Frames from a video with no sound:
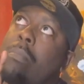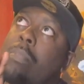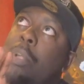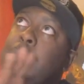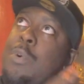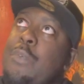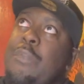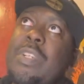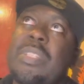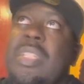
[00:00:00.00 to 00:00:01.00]
the
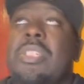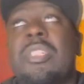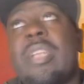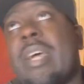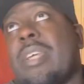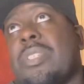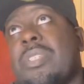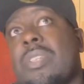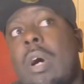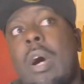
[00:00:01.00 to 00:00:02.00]
movies these
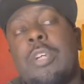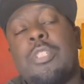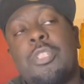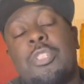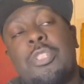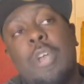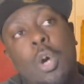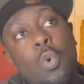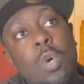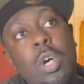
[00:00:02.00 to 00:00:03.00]
days are just
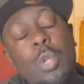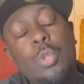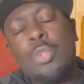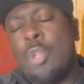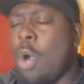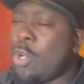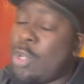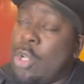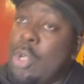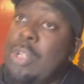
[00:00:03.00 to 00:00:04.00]
so not
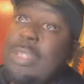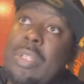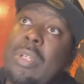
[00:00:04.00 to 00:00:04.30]
good,